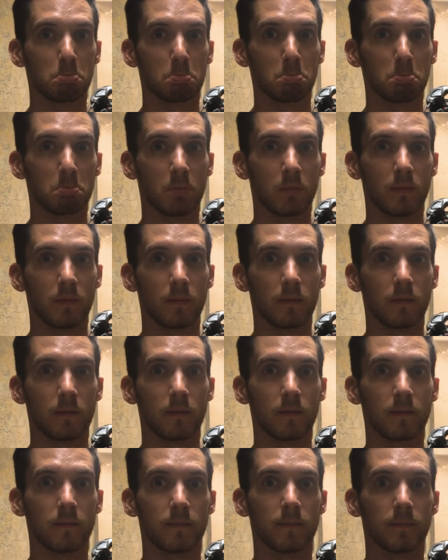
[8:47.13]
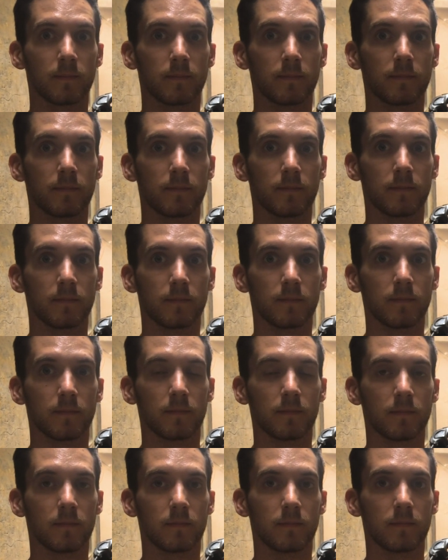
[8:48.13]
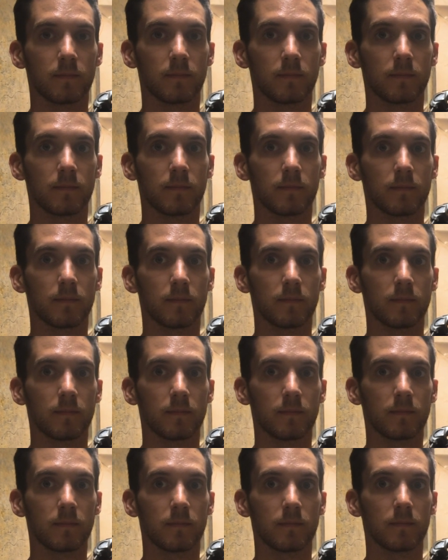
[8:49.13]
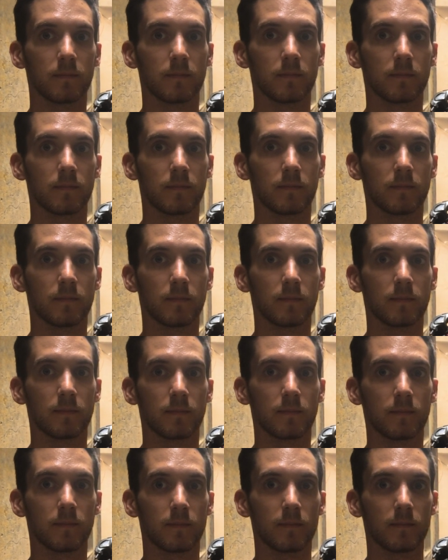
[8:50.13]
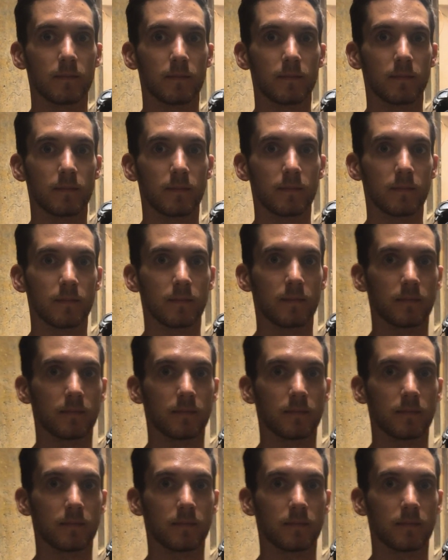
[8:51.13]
The person shown says nothing.